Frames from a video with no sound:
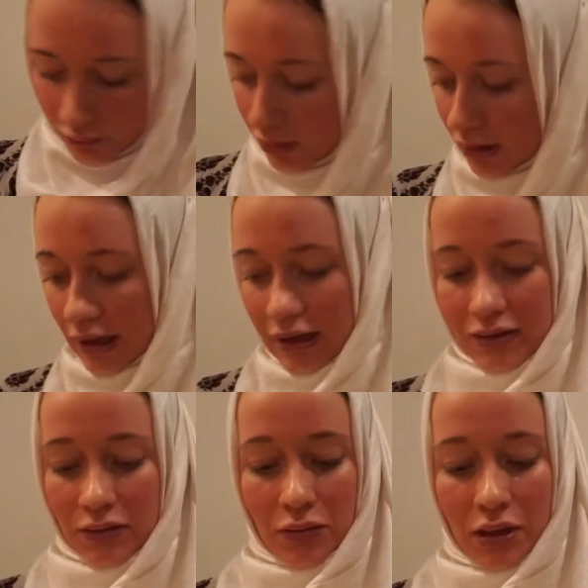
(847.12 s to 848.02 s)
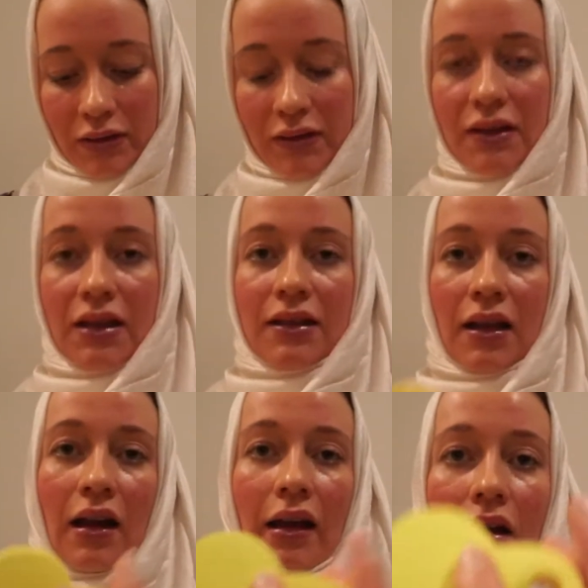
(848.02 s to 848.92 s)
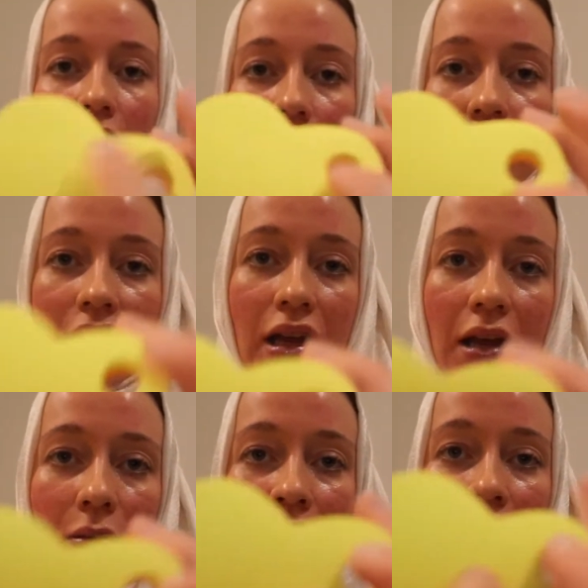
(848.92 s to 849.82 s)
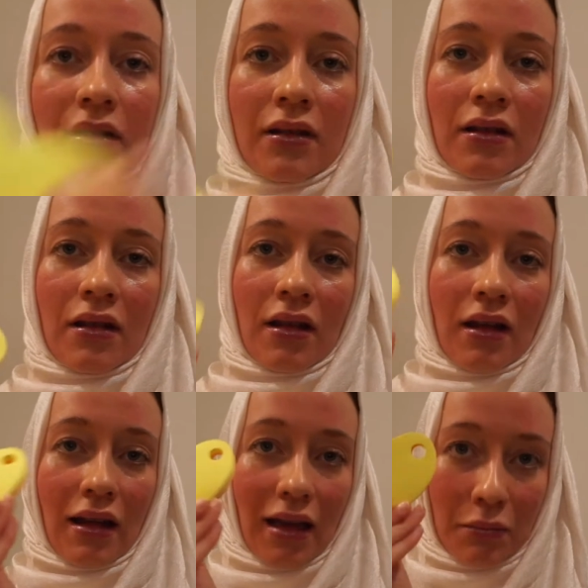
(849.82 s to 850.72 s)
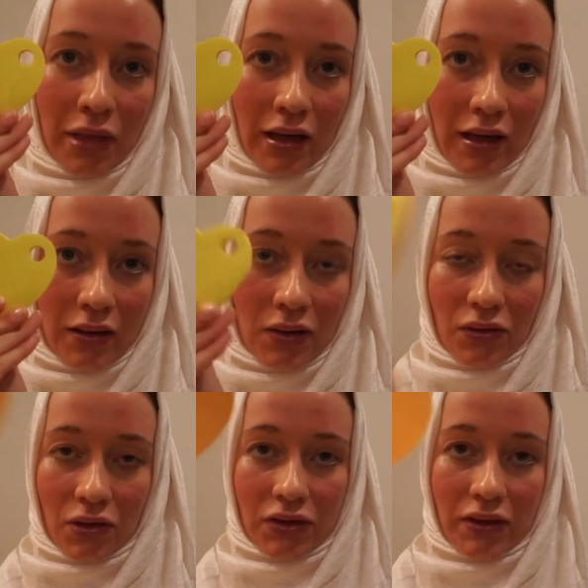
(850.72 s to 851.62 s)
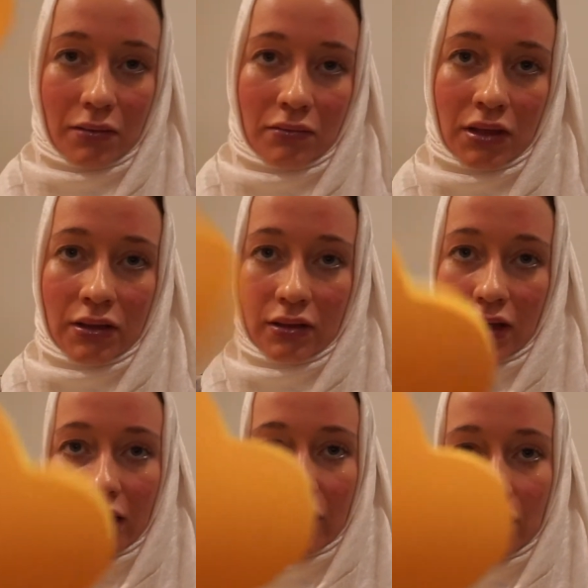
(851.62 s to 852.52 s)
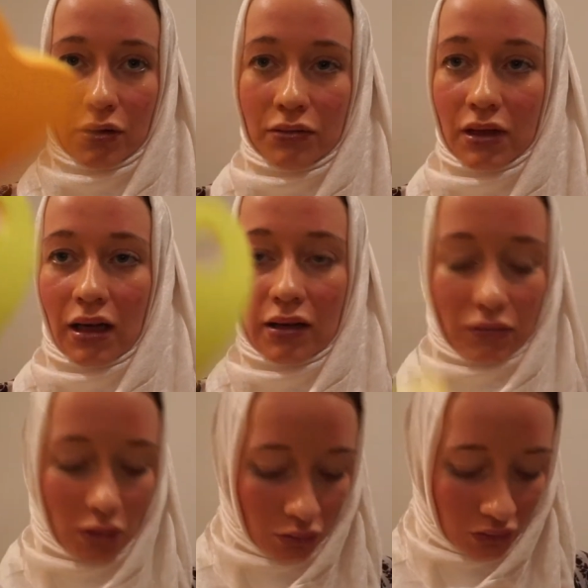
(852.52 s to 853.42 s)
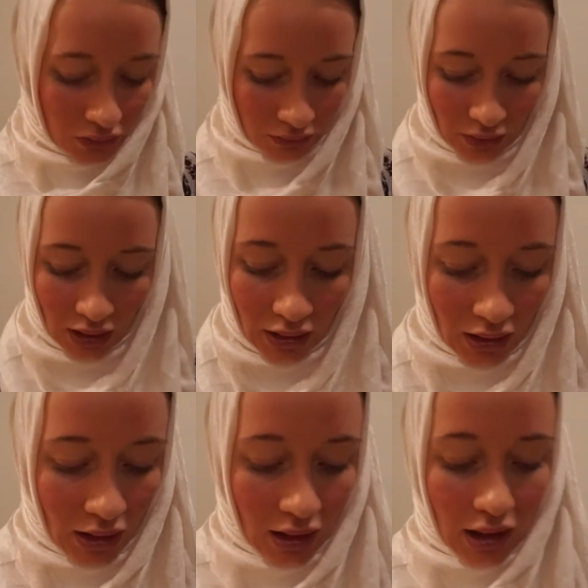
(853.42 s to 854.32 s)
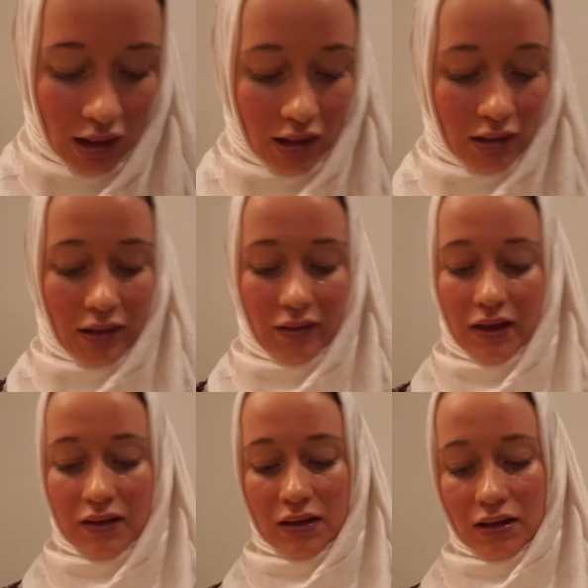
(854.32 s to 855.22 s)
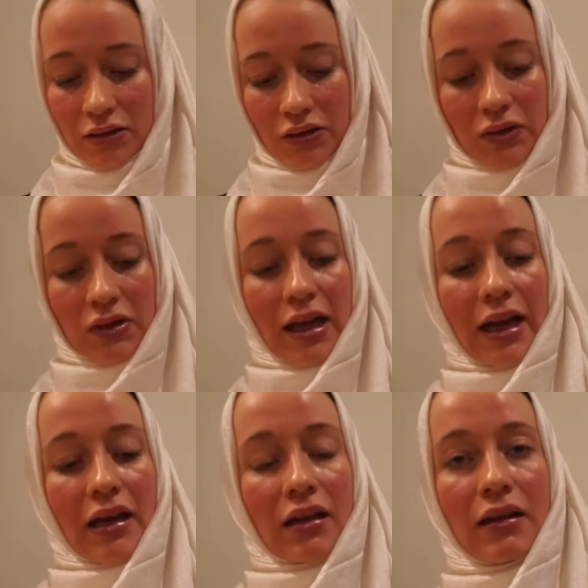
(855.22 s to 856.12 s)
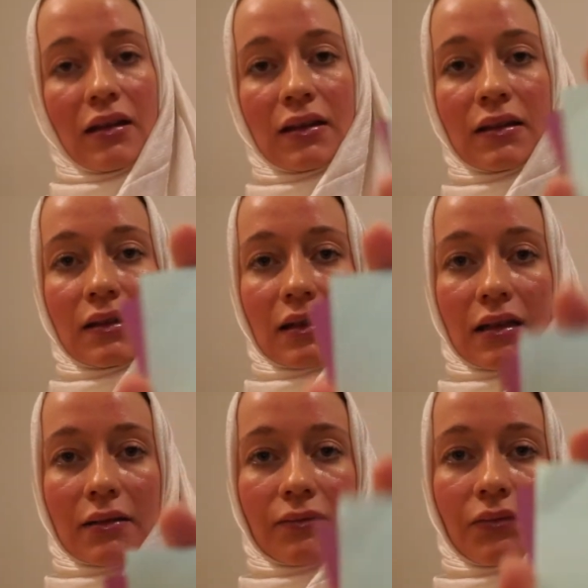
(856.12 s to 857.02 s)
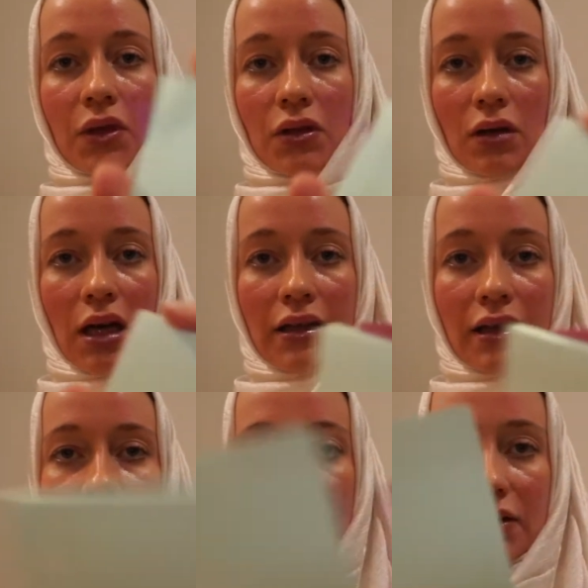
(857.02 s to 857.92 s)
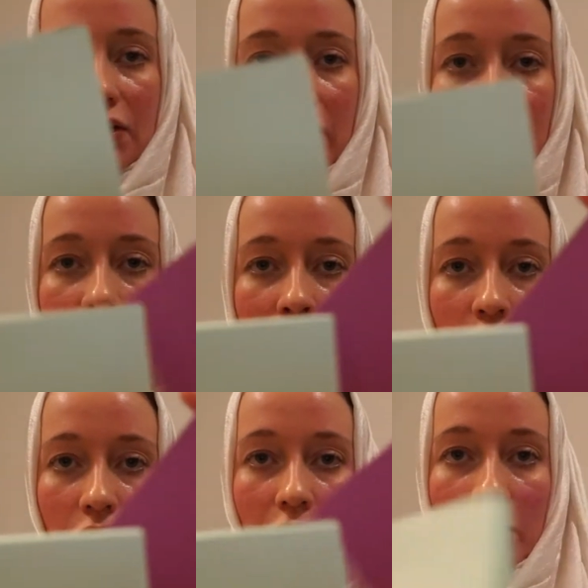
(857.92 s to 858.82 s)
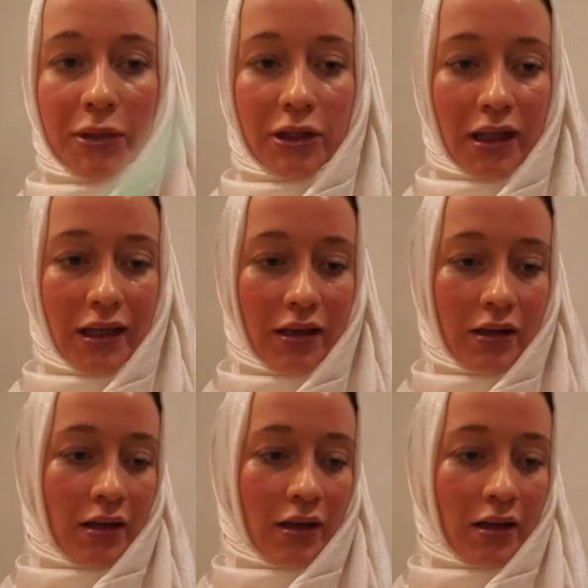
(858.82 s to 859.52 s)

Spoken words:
all kinds of ones. These are like heart-shaped, can be nice for some, I don't know, kind of notes. And these are just like these, you know, other kinds of more commonly